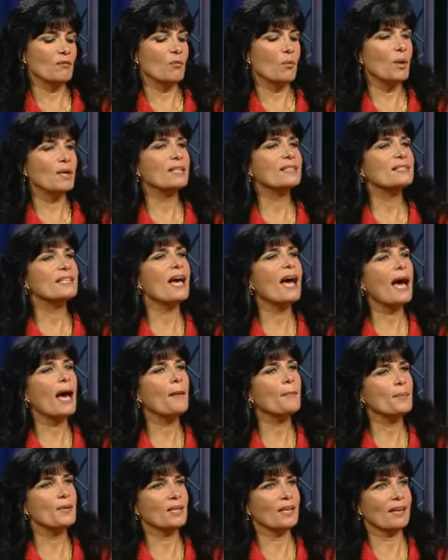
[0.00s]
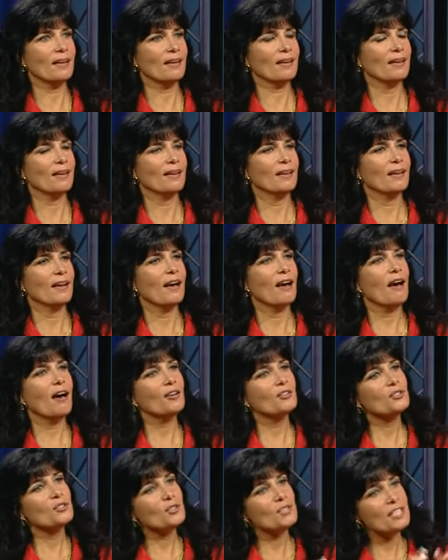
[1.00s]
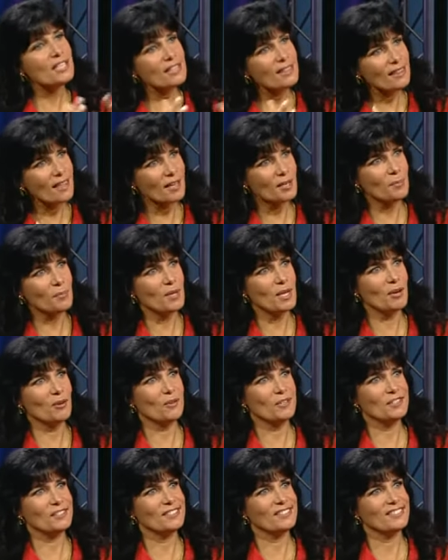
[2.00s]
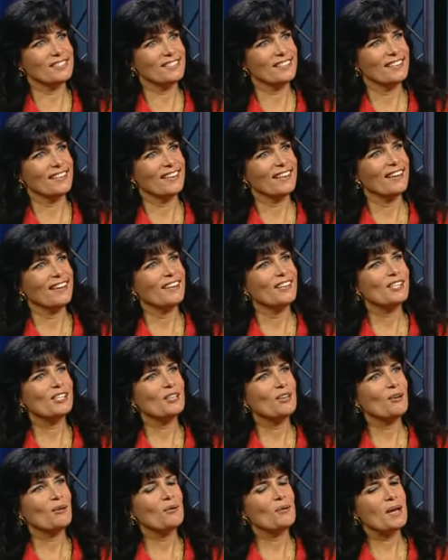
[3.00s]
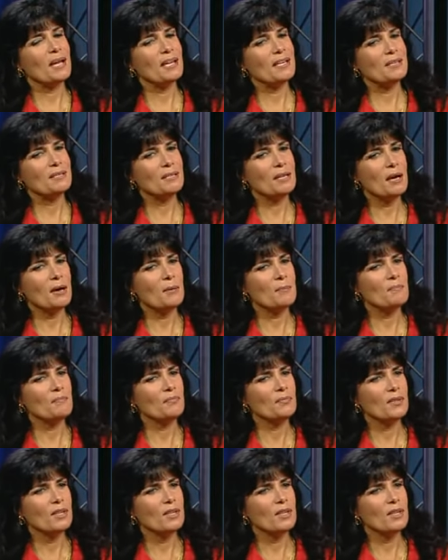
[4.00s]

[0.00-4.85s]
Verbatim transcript: of what is happening underneath that appearance. Yes. You know, yes. and um,